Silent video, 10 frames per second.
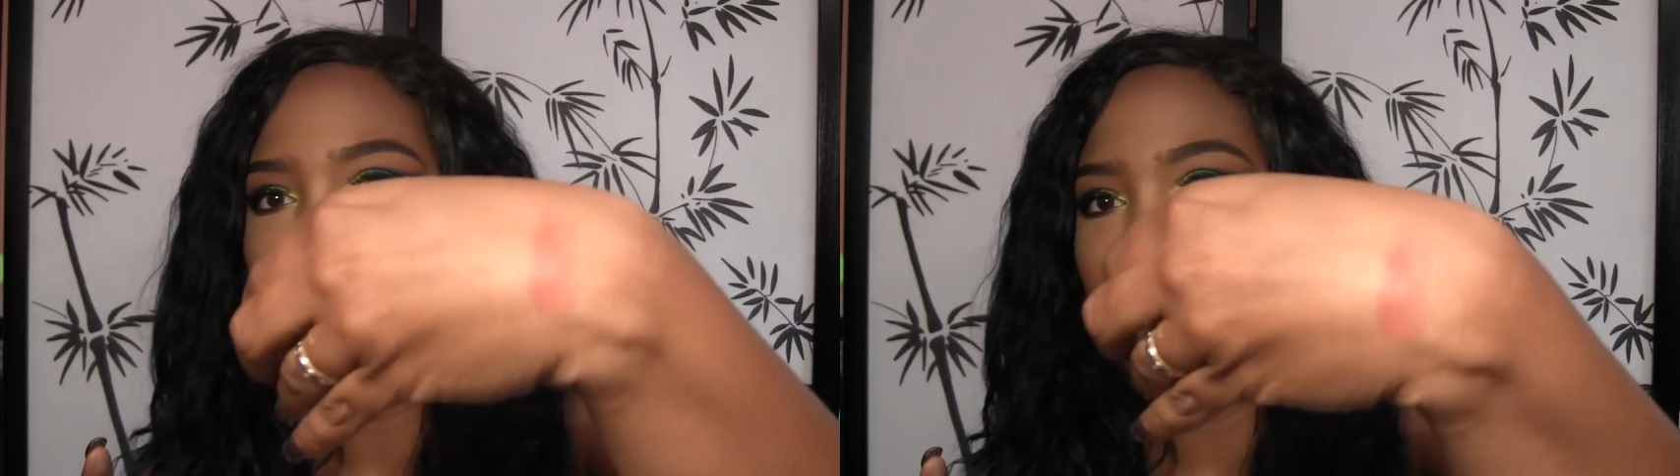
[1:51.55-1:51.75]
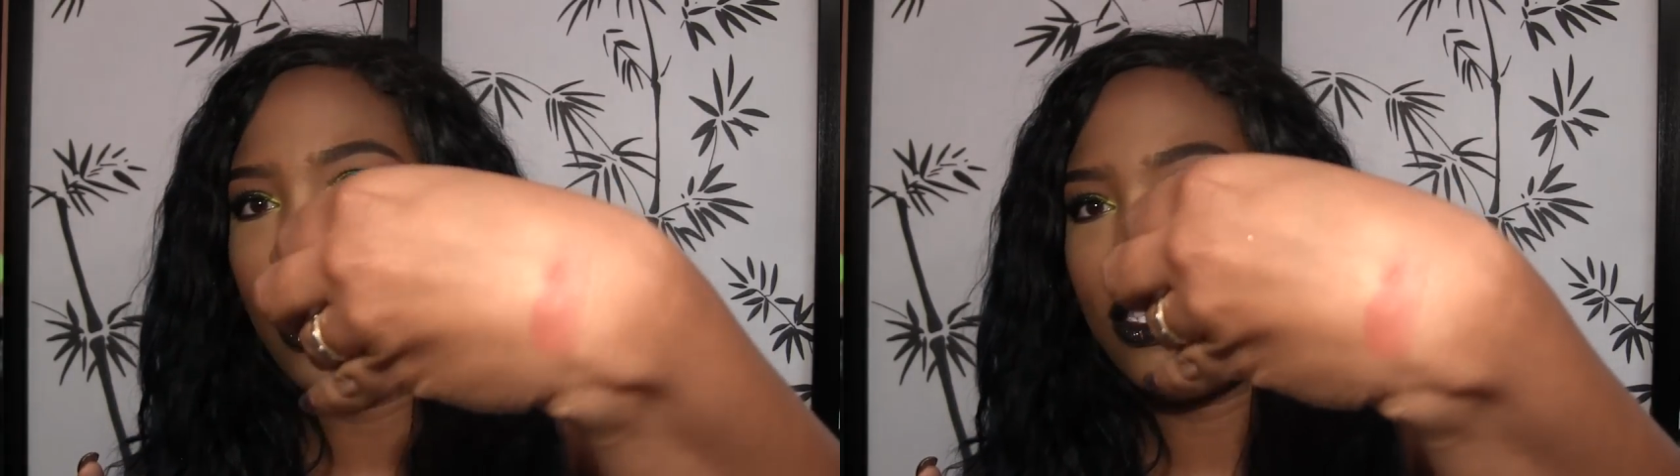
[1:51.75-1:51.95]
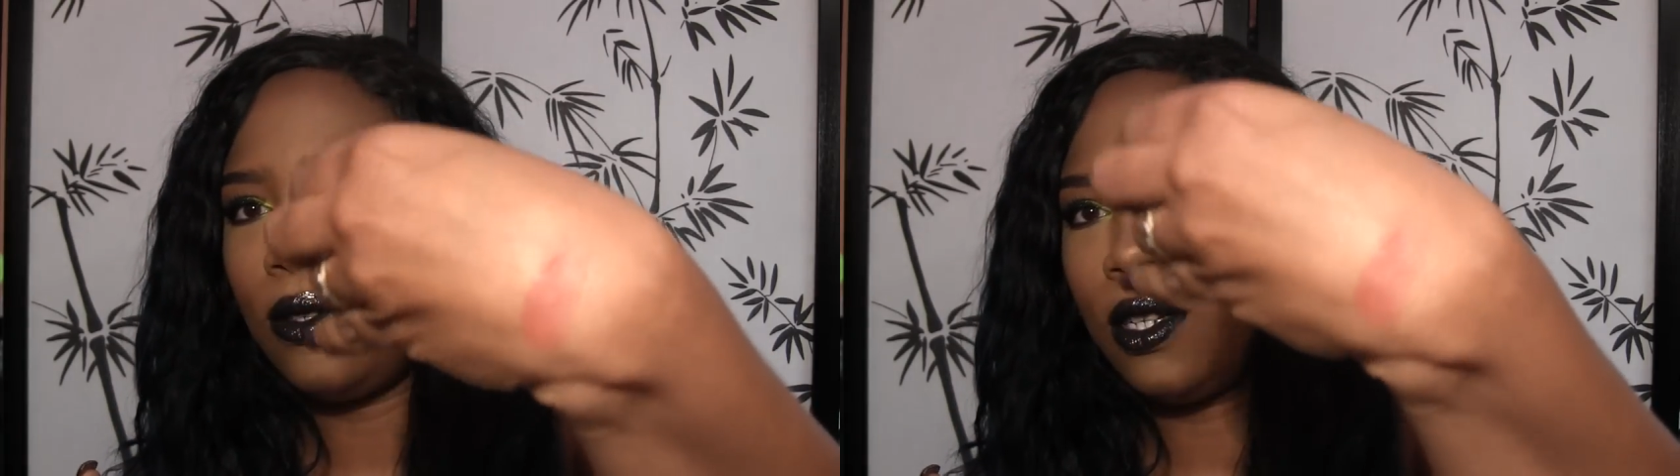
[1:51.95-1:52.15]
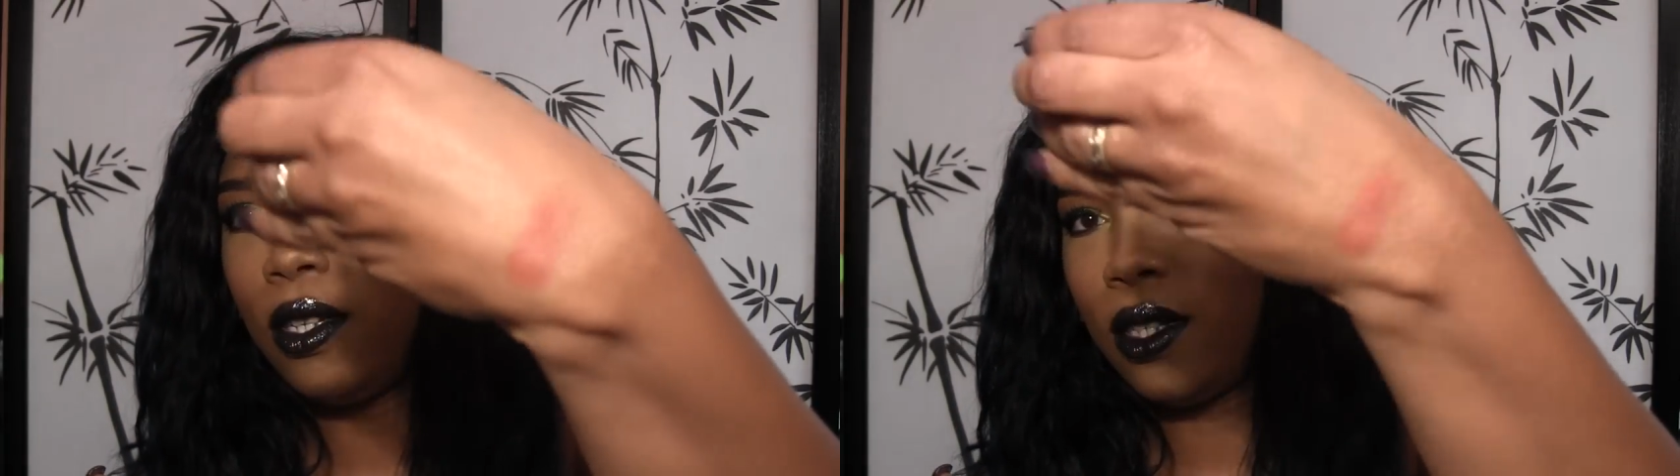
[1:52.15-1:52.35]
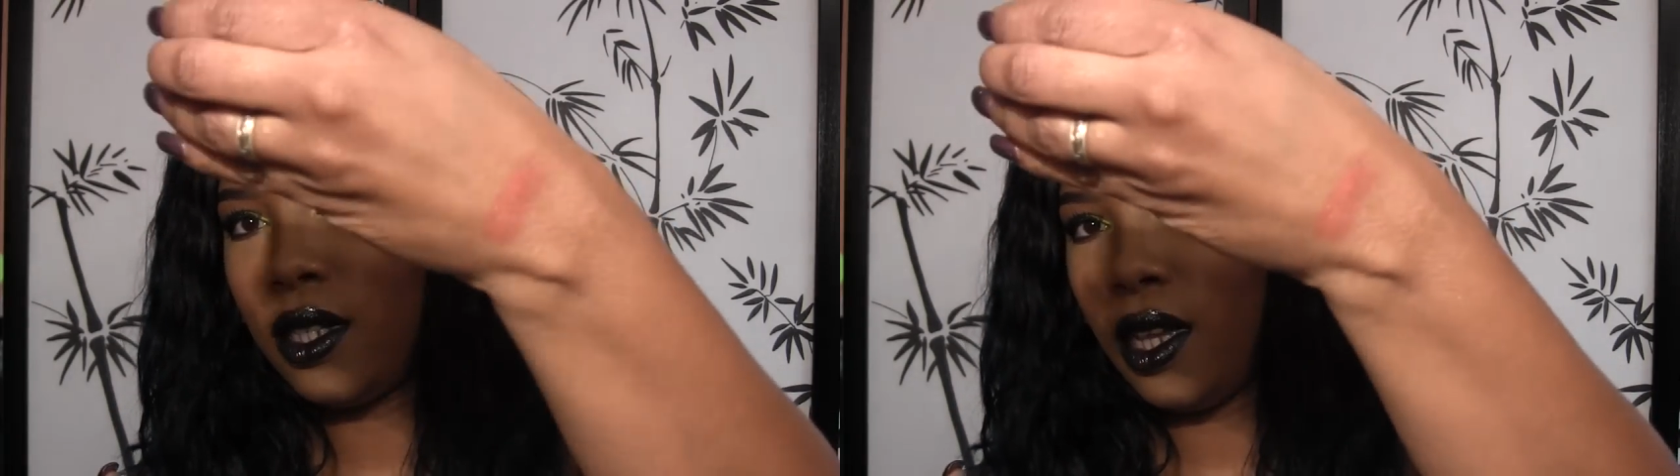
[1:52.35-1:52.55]
and that's what
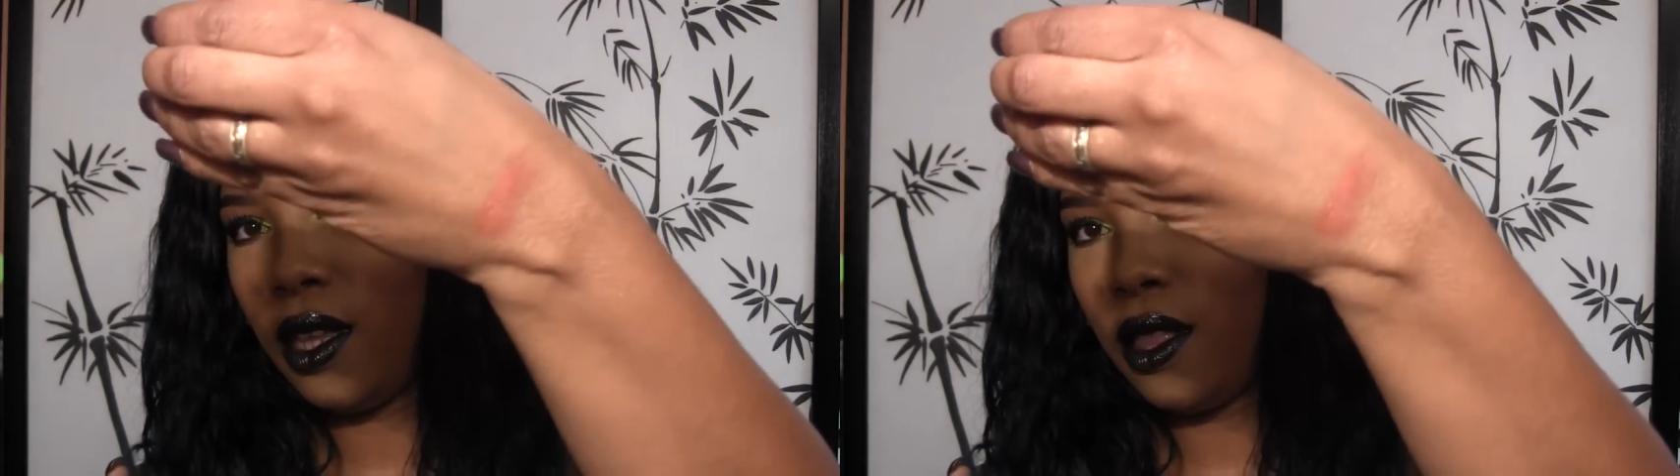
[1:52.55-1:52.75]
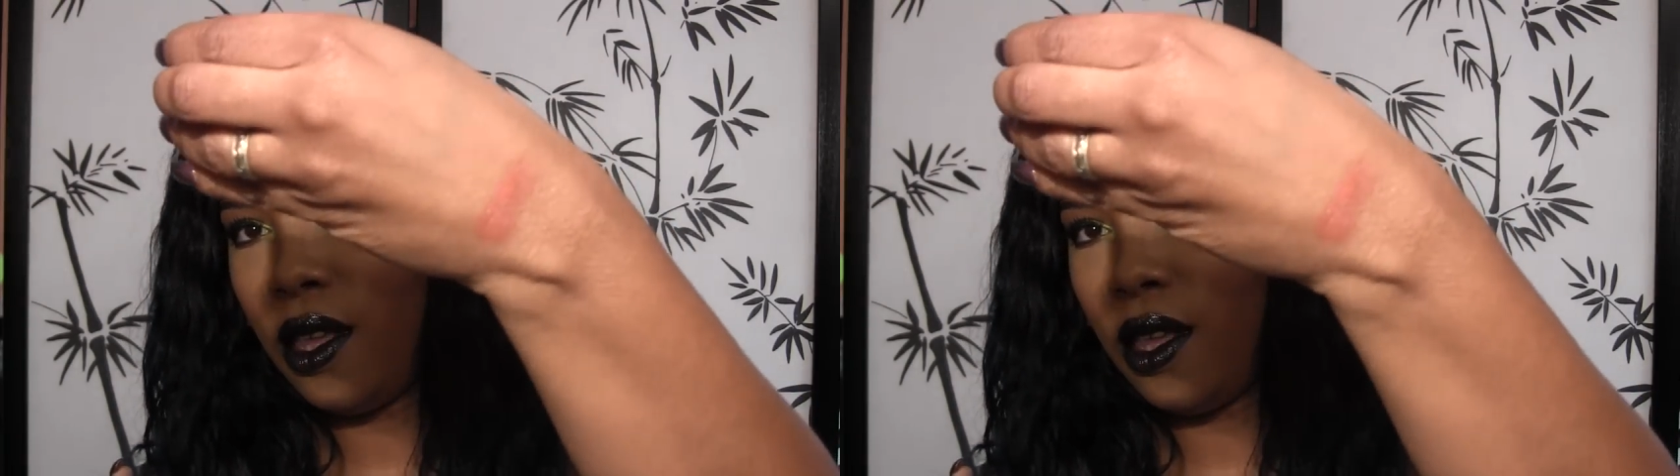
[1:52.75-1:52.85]
it looks like